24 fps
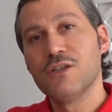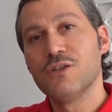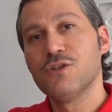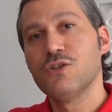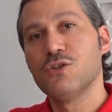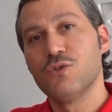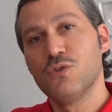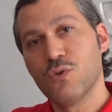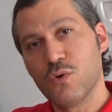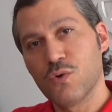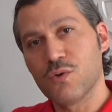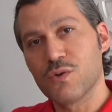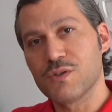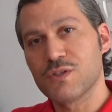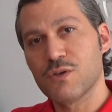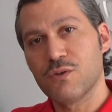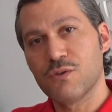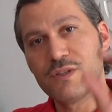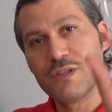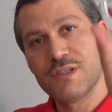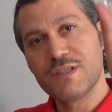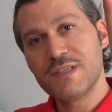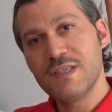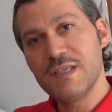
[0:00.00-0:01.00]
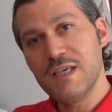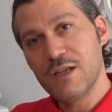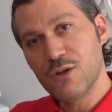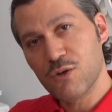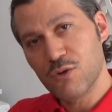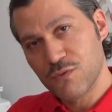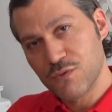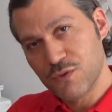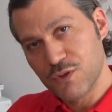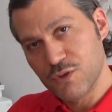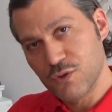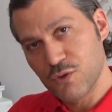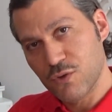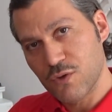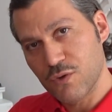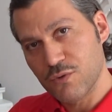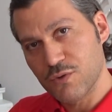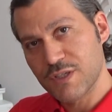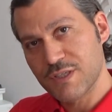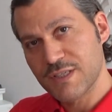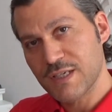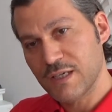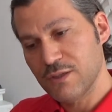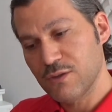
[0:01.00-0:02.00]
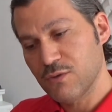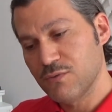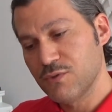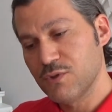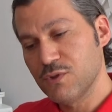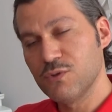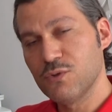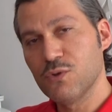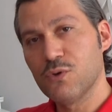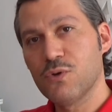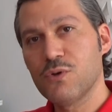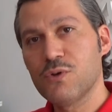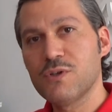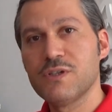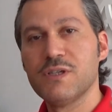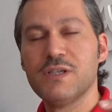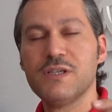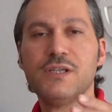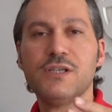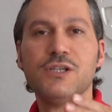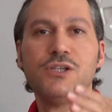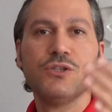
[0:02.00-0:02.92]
the doors, on the seal of the door, on the side of the door,